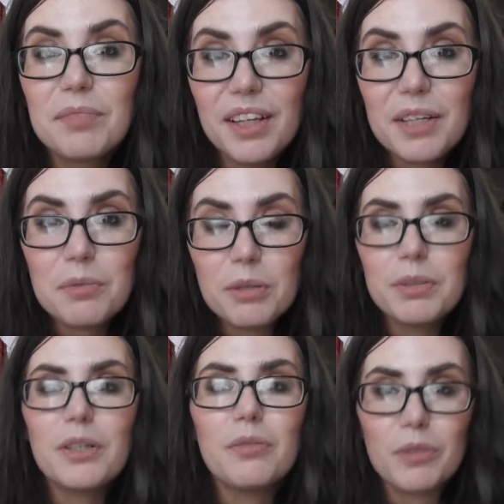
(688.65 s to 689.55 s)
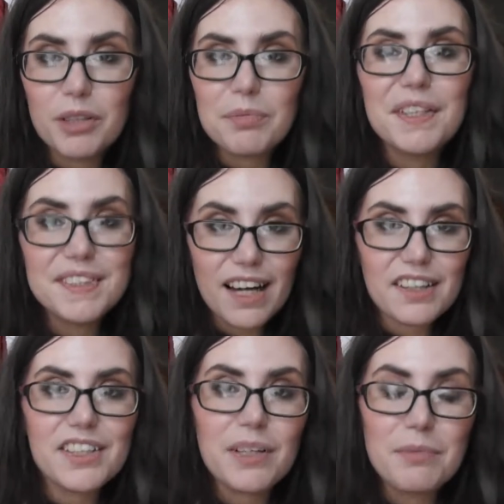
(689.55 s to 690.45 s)
but it will be on one of my
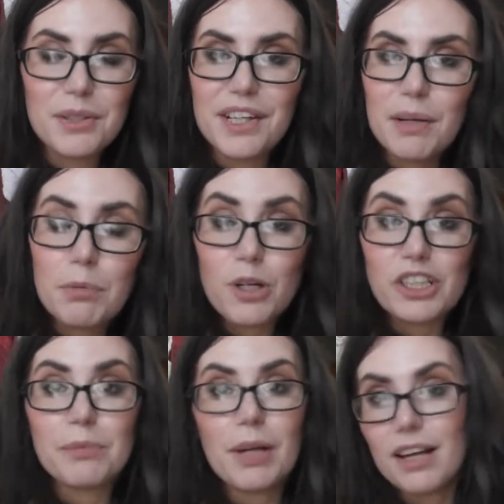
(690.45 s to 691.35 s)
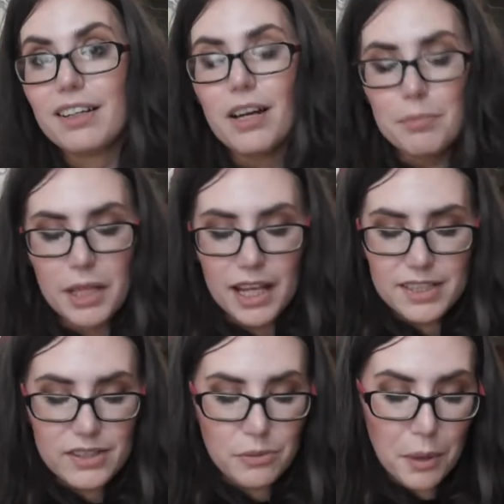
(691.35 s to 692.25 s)
Saturday morning Project Pan
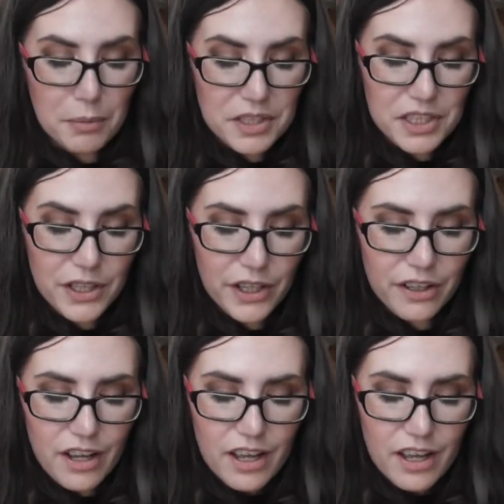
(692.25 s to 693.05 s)
updates throughout the year.